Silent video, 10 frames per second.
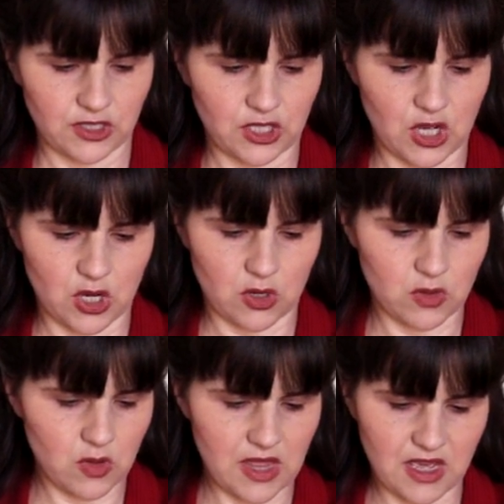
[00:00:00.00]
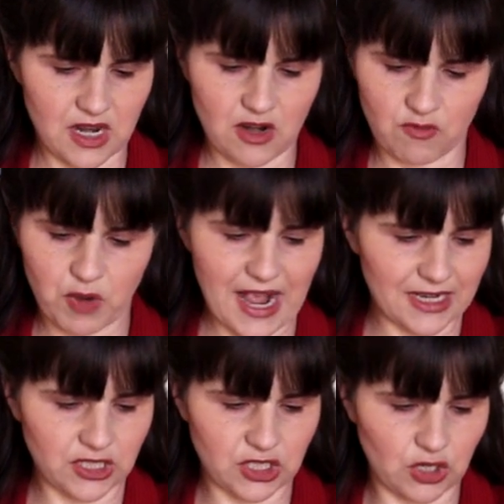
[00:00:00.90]
So, and then
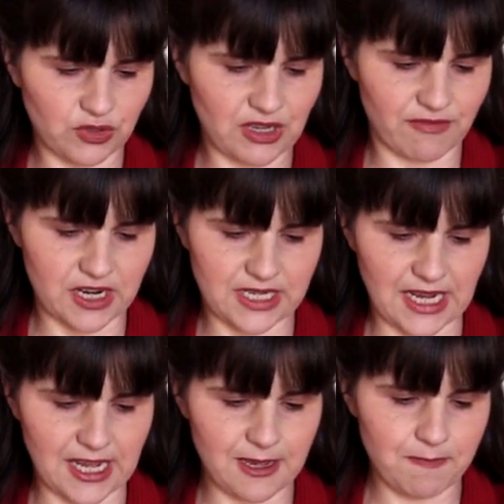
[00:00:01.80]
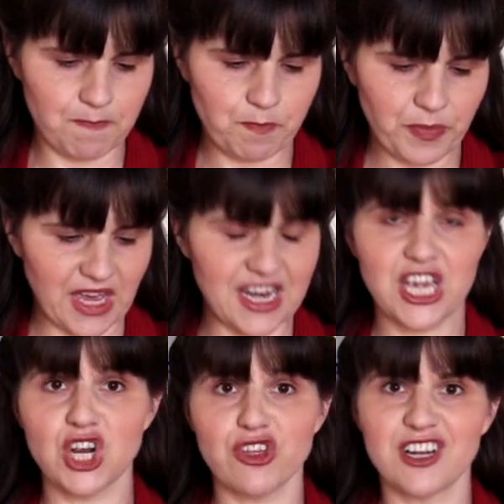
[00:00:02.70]
practice those every day. And
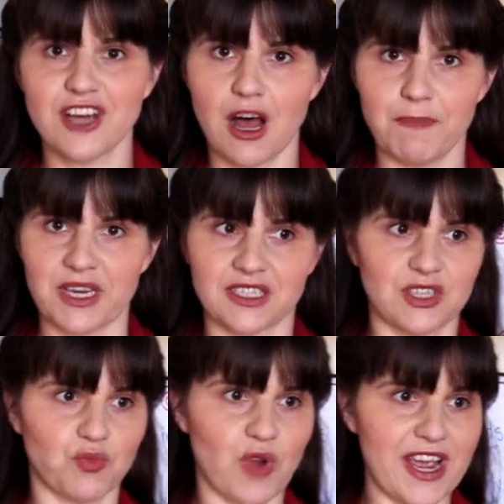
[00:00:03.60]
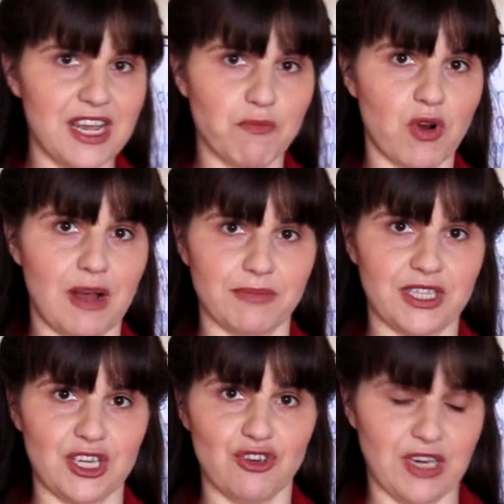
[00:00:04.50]
here are the topics, the writing prompts
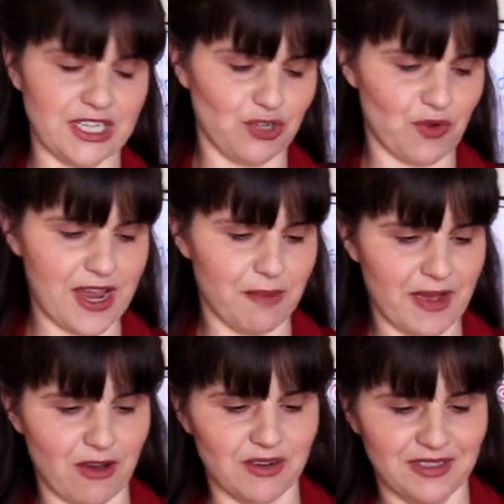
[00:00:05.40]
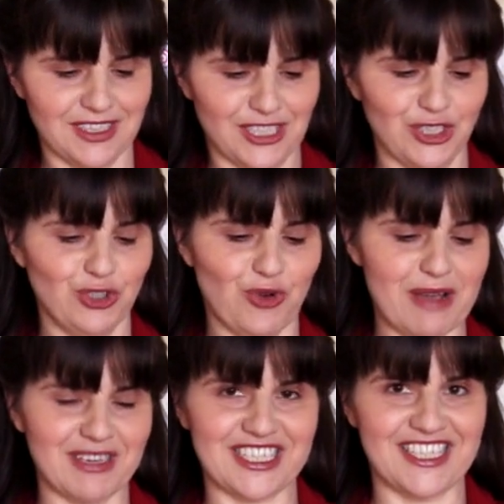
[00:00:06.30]
that you get to write about. Ooh,
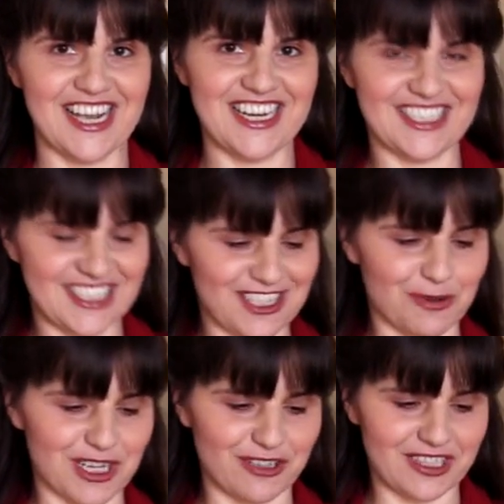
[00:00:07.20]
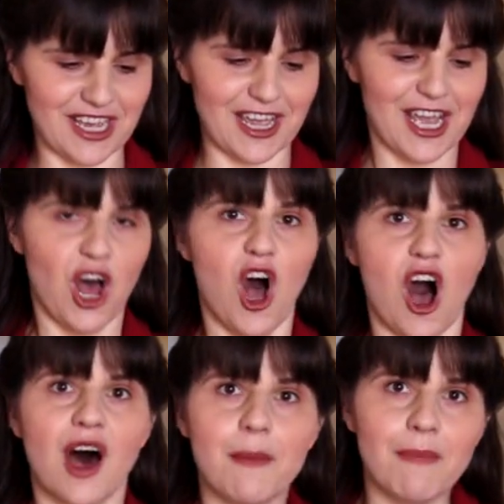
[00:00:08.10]
I'm excited to see what you say.
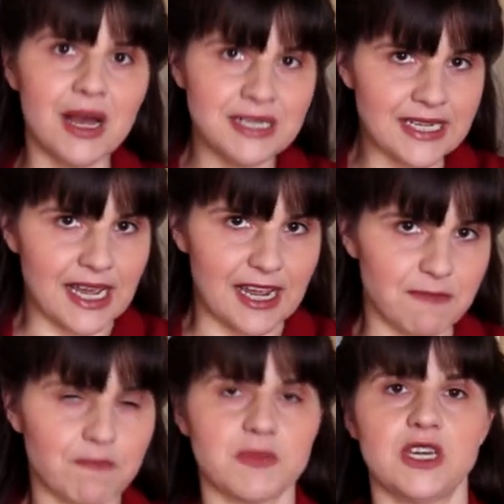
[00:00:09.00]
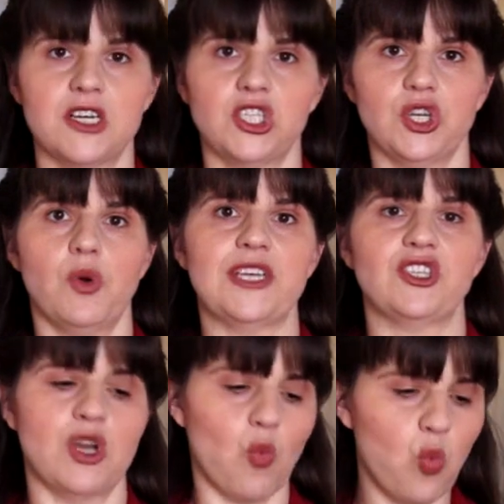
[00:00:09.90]
On Monday, here's the
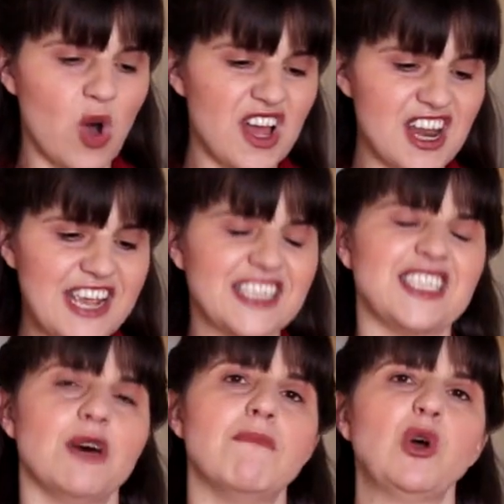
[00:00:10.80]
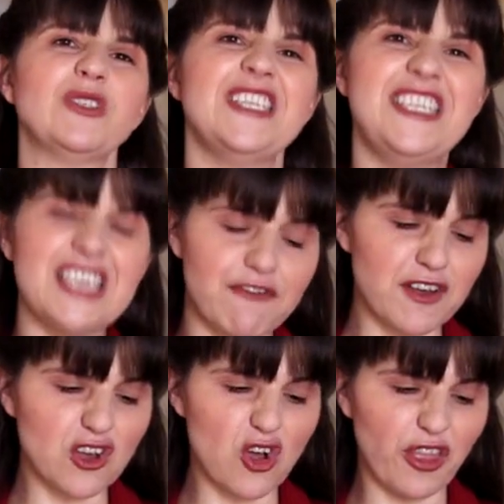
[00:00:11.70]
question. What is the most
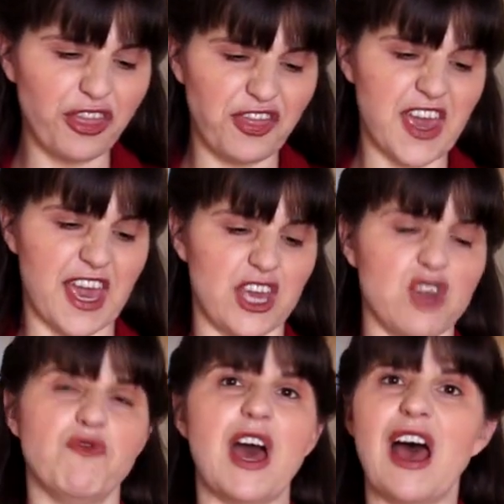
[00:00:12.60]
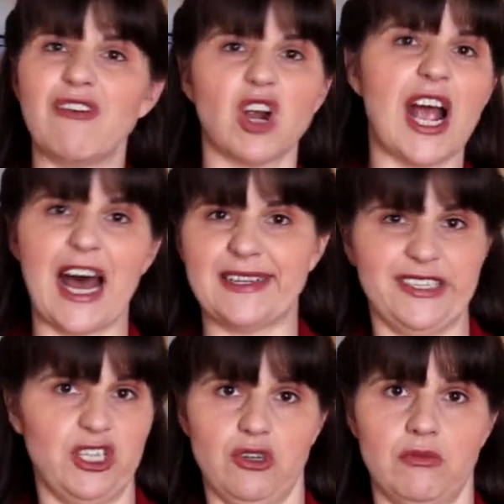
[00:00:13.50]
difficult thing you've ever had
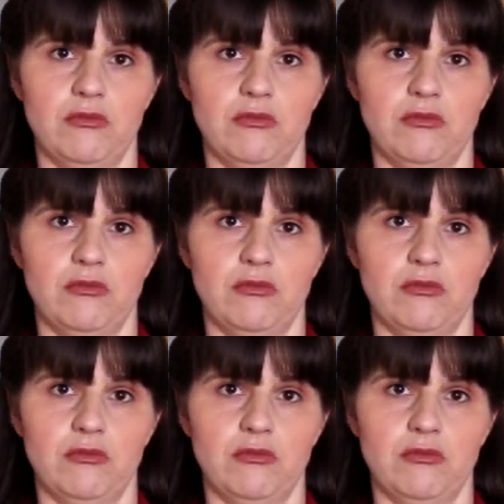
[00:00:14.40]
to do?